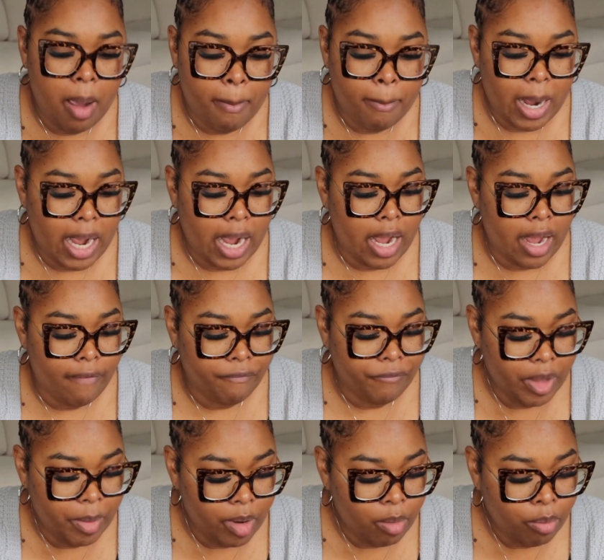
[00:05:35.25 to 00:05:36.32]
my
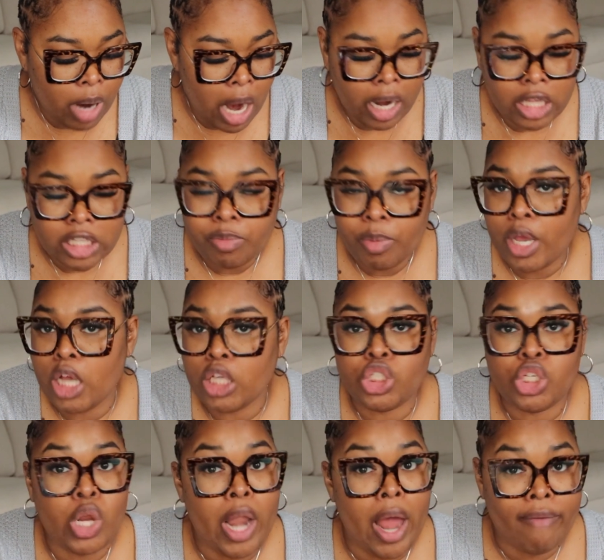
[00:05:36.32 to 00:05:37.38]
feminine products because
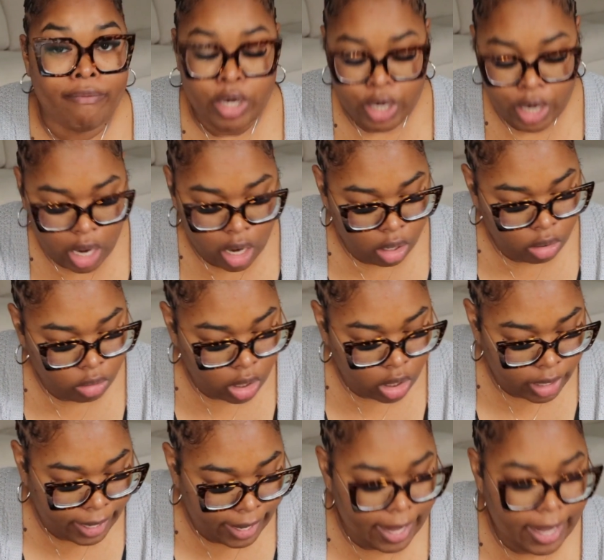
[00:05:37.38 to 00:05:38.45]
you never know,
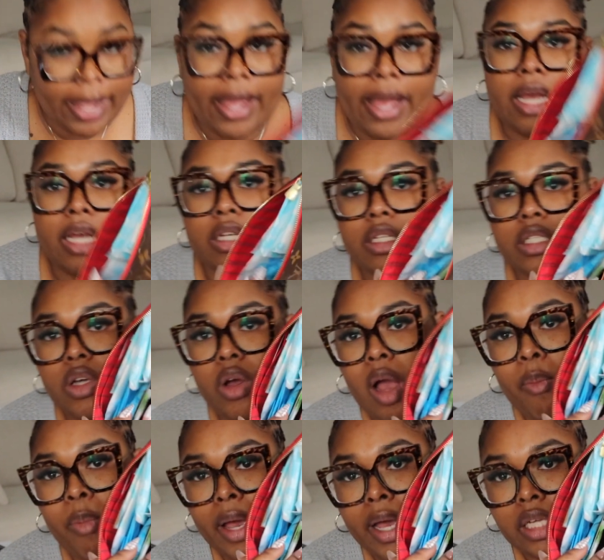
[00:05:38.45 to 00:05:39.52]
okay? So I
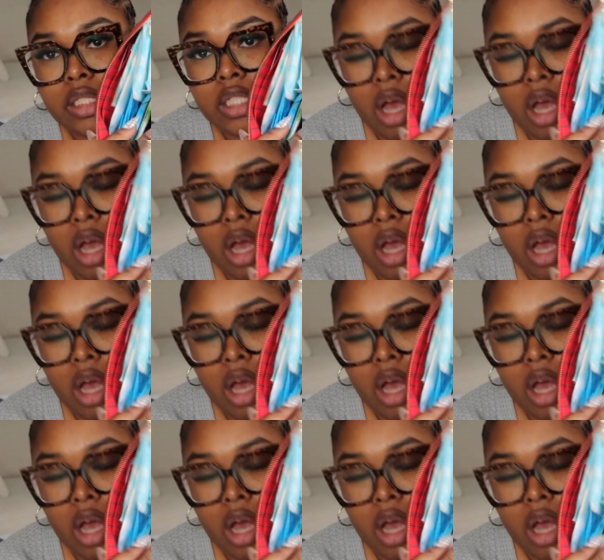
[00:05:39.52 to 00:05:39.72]
packed